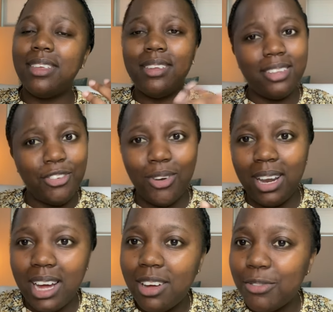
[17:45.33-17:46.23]
the things that you
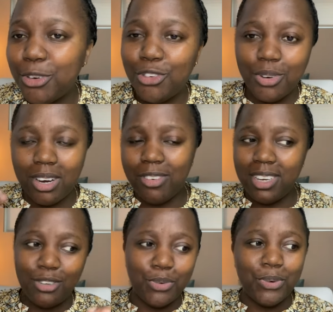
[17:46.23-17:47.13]
love, what you
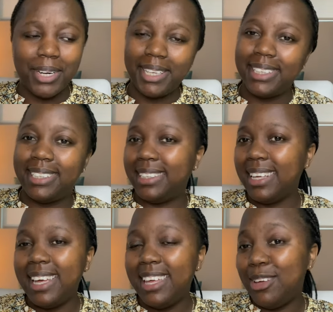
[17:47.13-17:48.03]
gravitate towards.
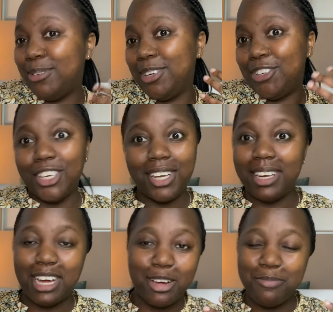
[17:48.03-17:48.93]
You will shake
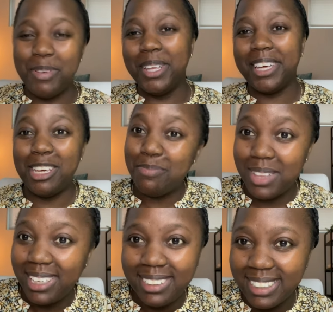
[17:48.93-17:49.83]
it up,
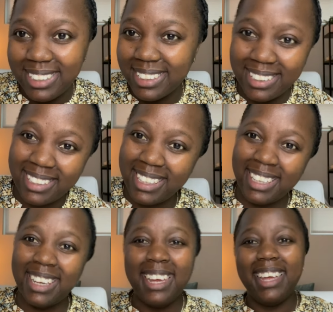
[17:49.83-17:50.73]
keep things
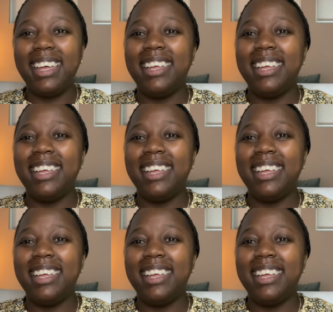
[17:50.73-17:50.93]
interesting.